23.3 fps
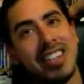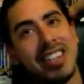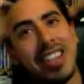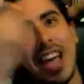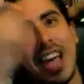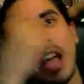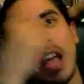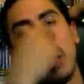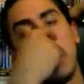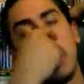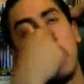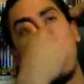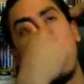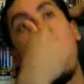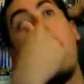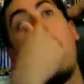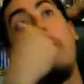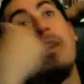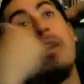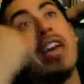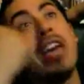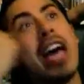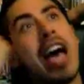That like,
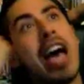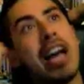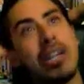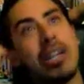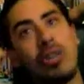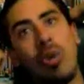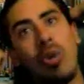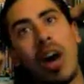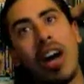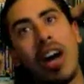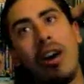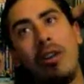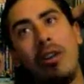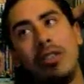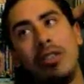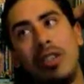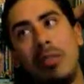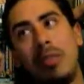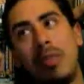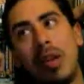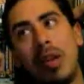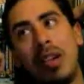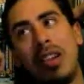oh yeah, Dwight owns the
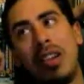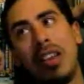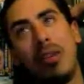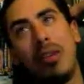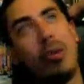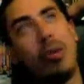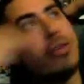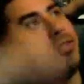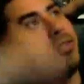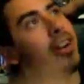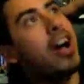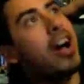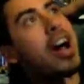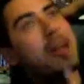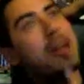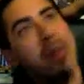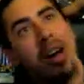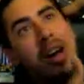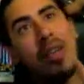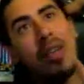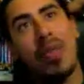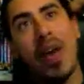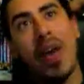building. We forgot
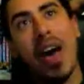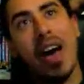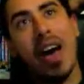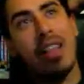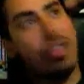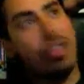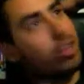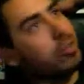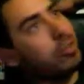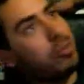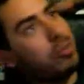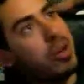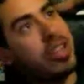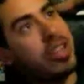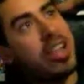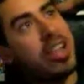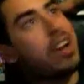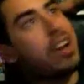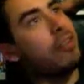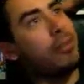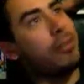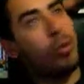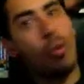about that. Let's bring that
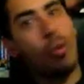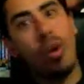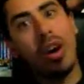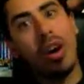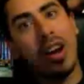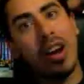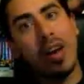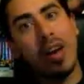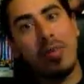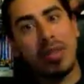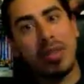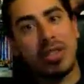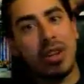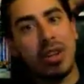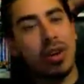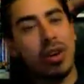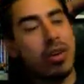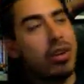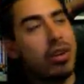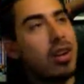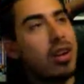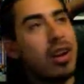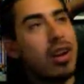up for one episode.